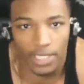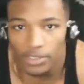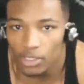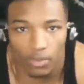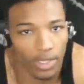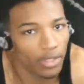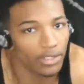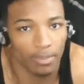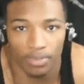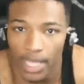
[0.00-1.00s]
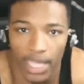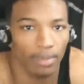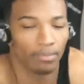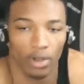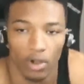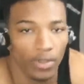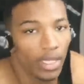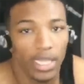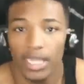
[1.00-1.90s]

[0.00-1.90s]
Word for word: He has no one else to blame, bro.